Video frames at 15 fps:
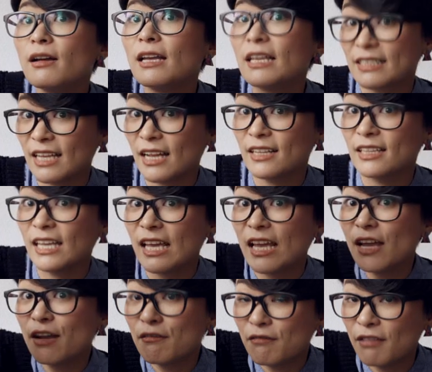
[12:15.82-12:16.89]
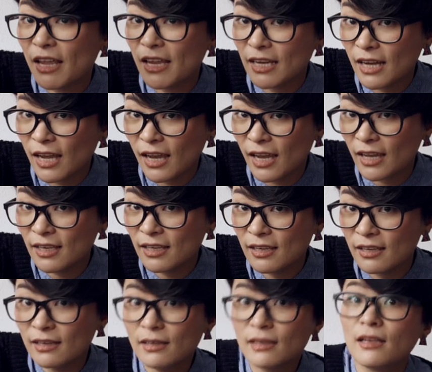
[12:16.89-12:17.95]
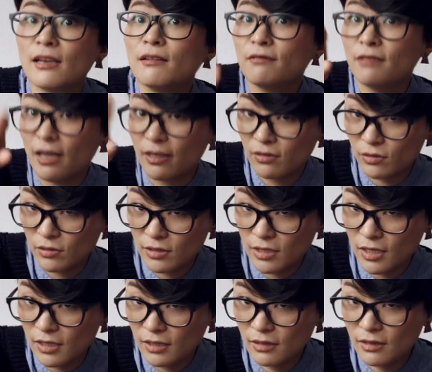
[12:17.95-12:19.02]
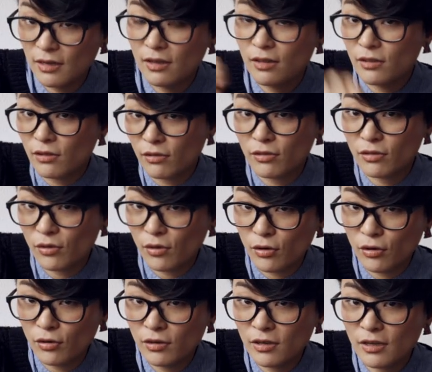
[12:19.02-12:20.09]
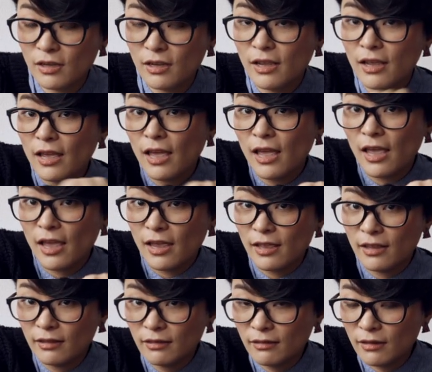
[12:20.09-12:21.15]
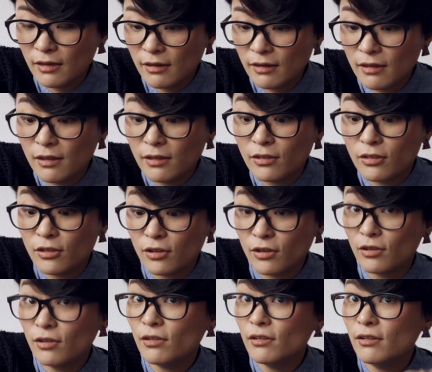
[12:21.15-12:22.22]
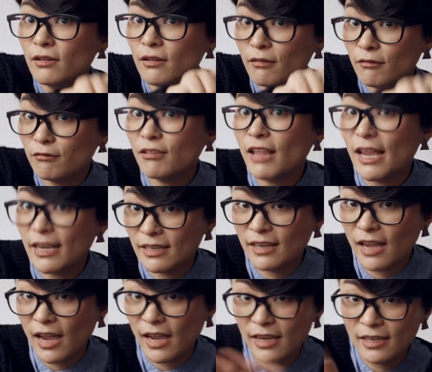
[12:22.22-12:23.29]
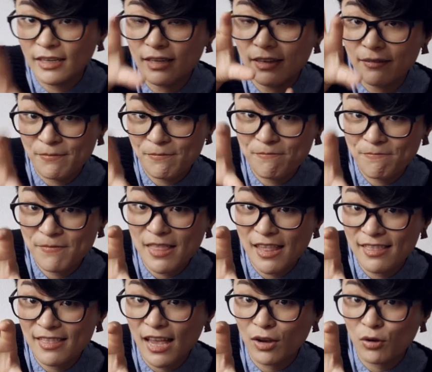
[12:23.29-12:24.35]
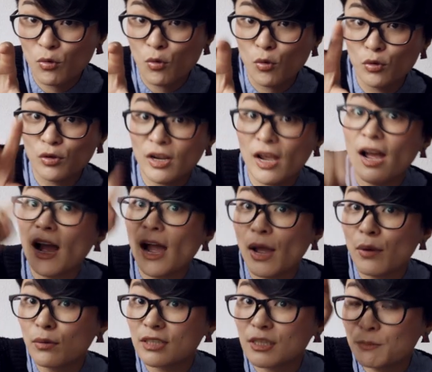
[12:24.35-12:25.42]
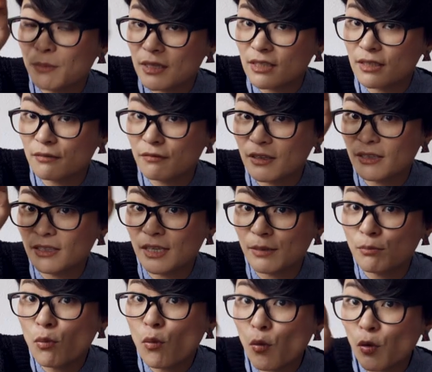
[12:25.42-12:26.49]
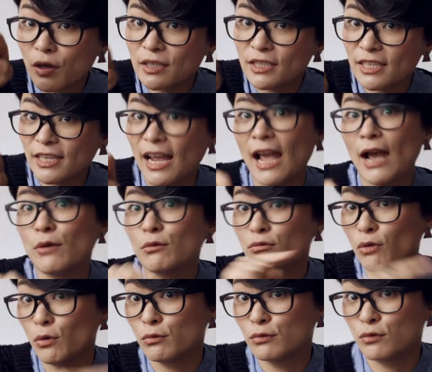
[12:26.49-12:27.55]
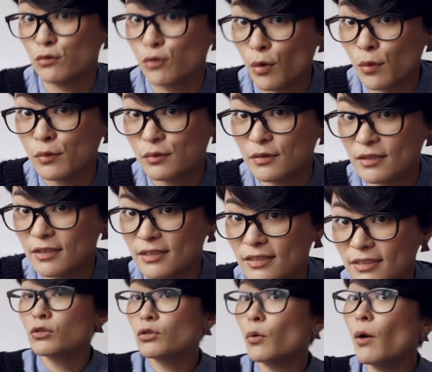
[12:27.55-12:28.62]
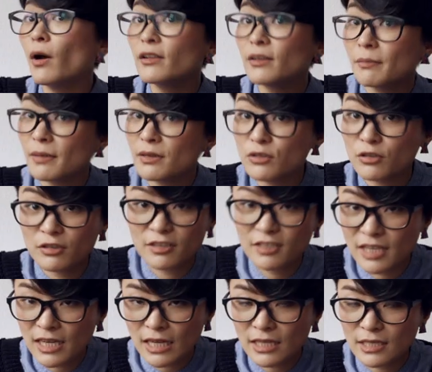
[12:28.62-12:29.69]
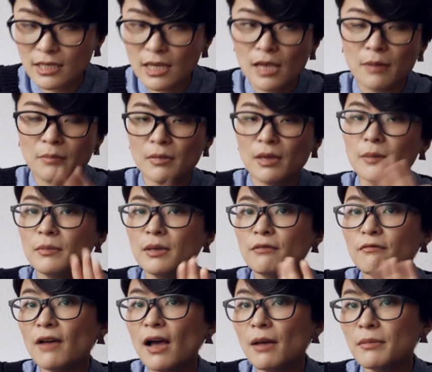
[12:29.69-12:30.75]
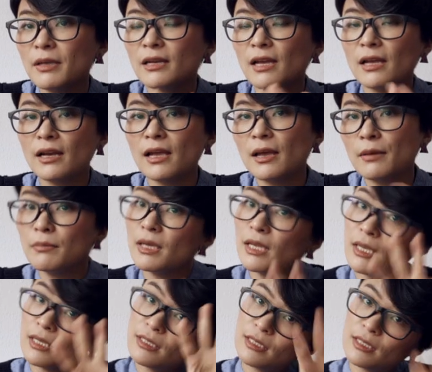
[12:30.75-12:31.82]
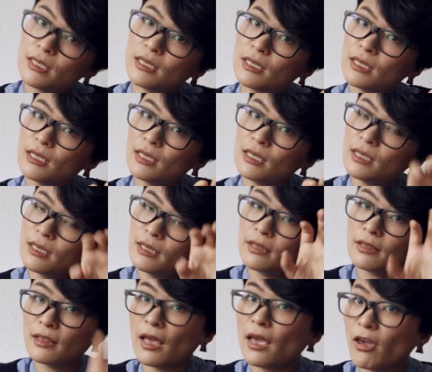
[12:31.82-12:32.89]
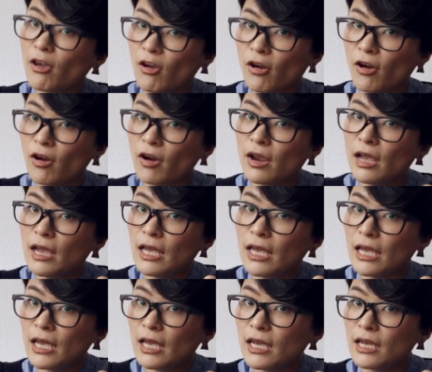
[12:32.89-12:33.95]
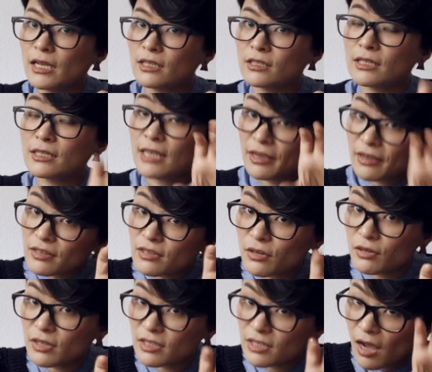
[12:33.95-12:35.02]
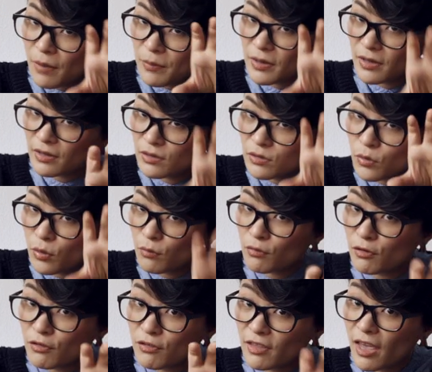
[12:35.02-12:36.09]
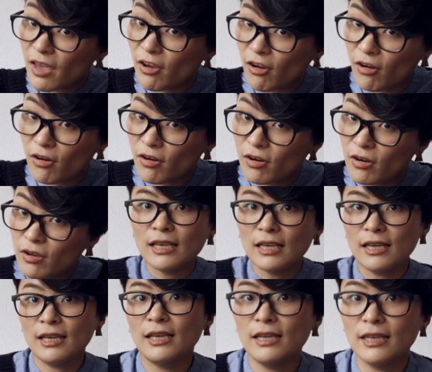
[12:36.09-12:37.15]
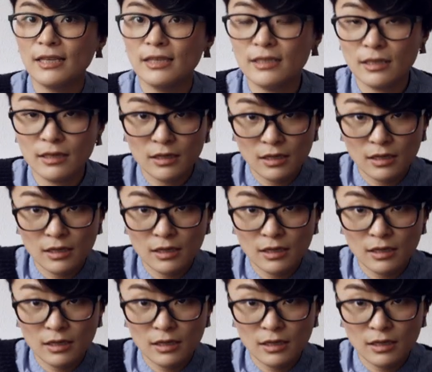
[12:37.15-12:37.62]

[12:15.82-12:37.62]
exactly, flat 9, flat 13, the third, and the flat 9. That chord. I was specifically pointing out those notes. So on the measure 6, mi, mi, fa, mi, re, re, mi, di, there is a secondary dominant over there. It